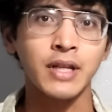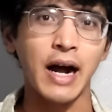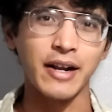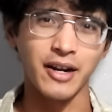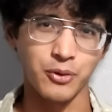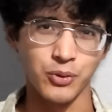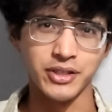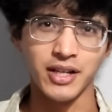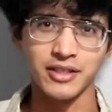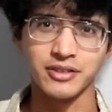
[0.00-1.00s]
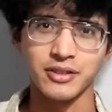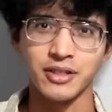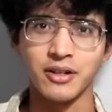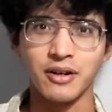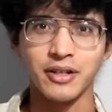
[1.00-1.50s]
I got it retested
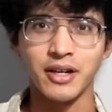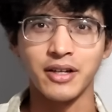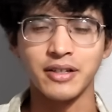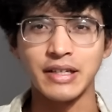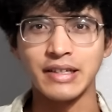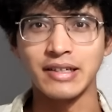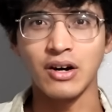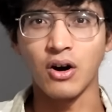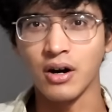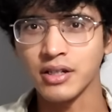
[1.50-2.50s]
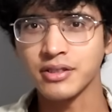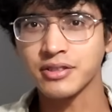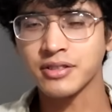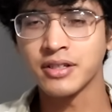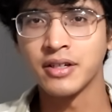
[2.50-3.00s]
here again in
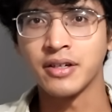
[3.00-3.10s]
August,